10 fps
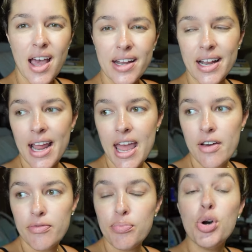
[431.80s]
on and I
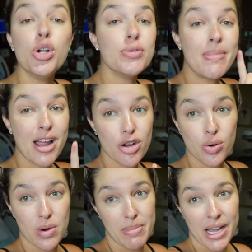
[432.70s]
have put my
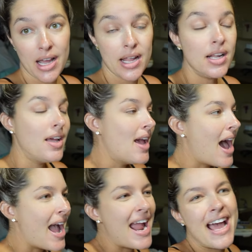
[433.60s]
underwear back on.
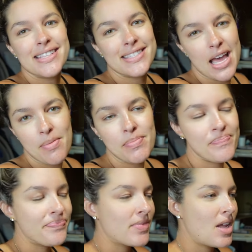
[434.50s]
I asked them
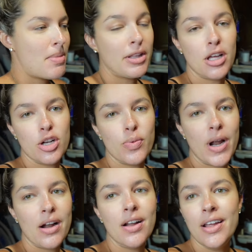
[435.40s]
about the
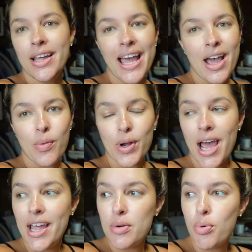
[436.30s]
underwear. We're
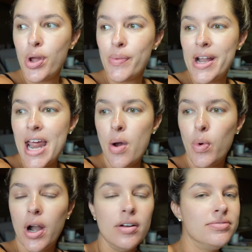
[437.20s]
not in a point right now
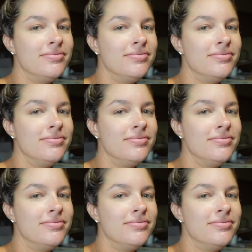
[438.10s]
where